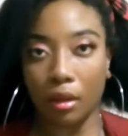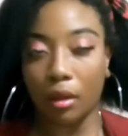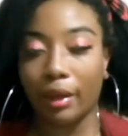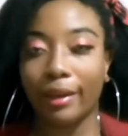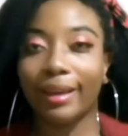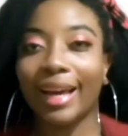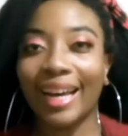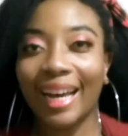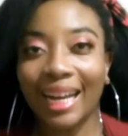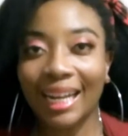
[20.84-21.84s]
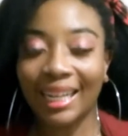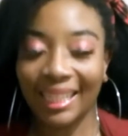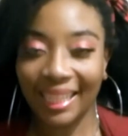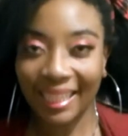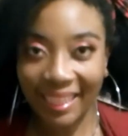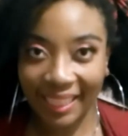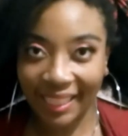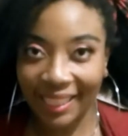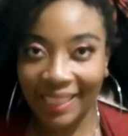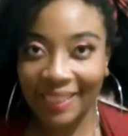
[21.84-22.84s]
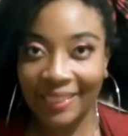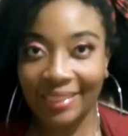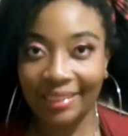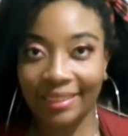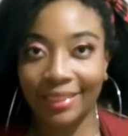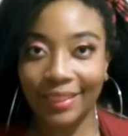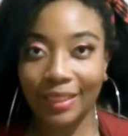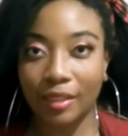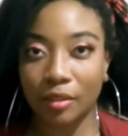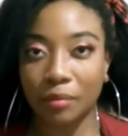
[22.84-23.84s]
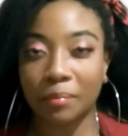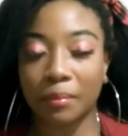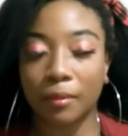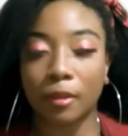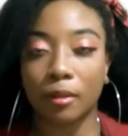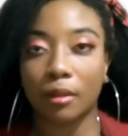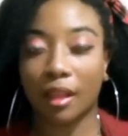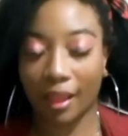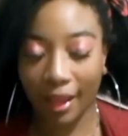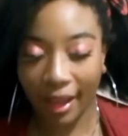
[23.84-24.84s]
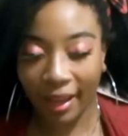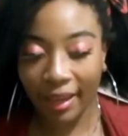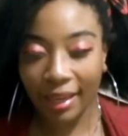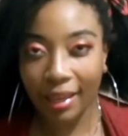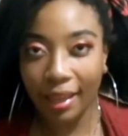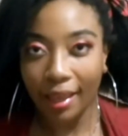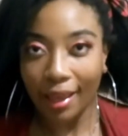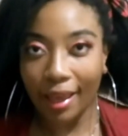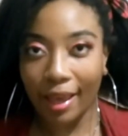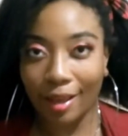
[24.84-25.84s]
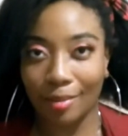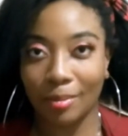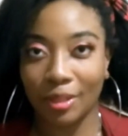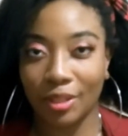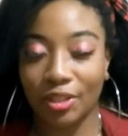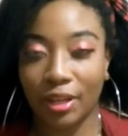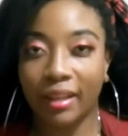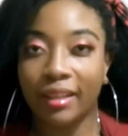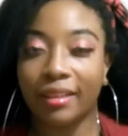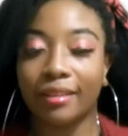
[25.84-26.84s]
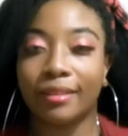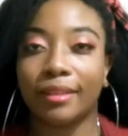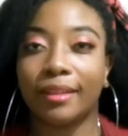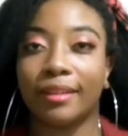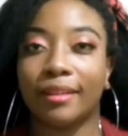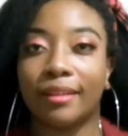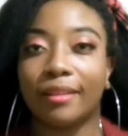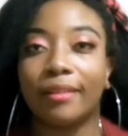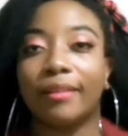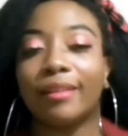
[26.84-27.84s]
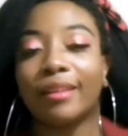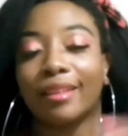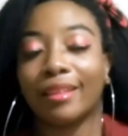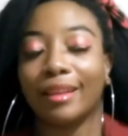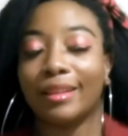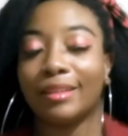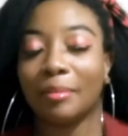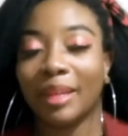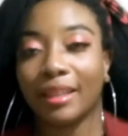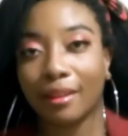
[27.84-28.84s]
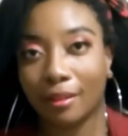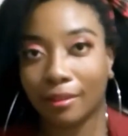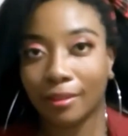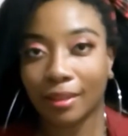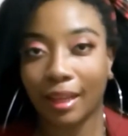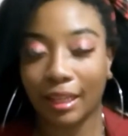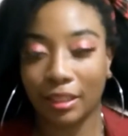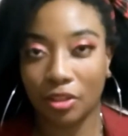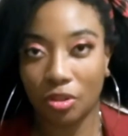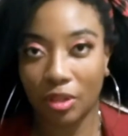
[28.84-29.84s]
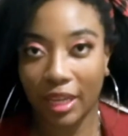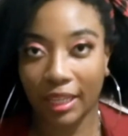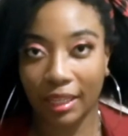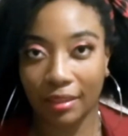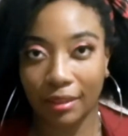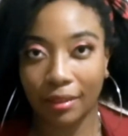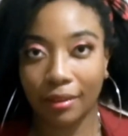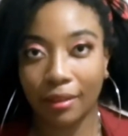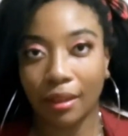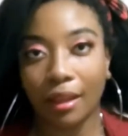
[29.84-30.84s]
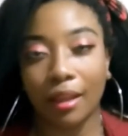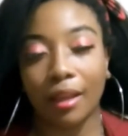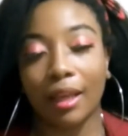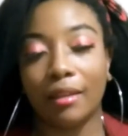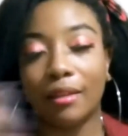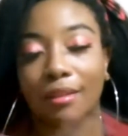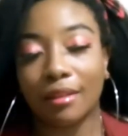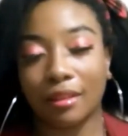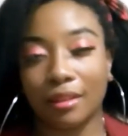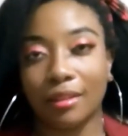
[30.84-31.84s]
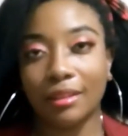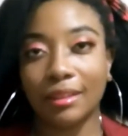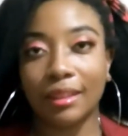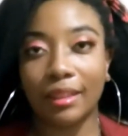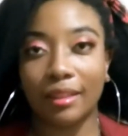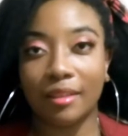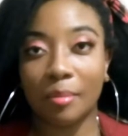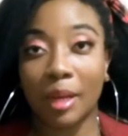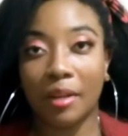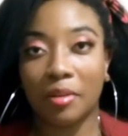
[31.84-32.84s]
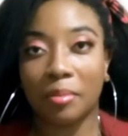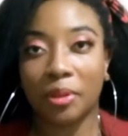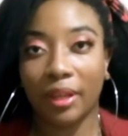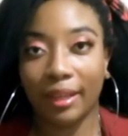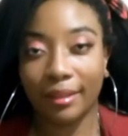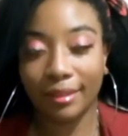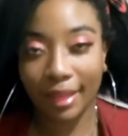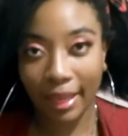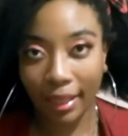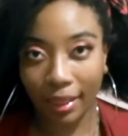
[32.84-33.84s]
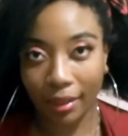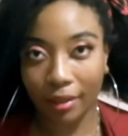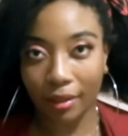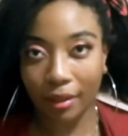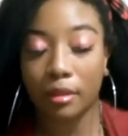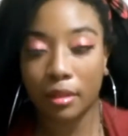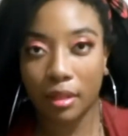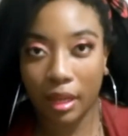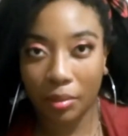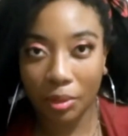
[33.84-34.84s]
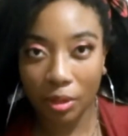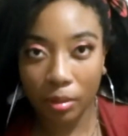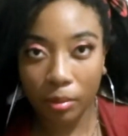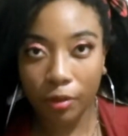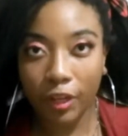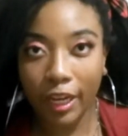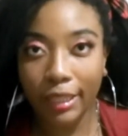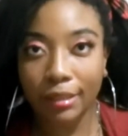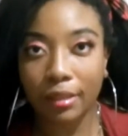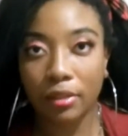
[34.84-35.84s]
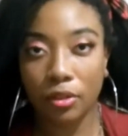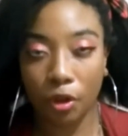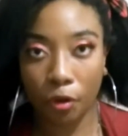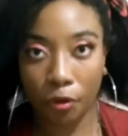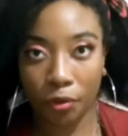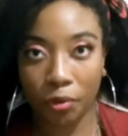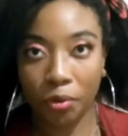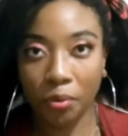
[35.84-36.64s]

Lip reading: Hey guys! I am Charlotte the Starlet. These are my girls, Angel and Glitter, and this is my little boy, Seth. Today we're going to be reacting to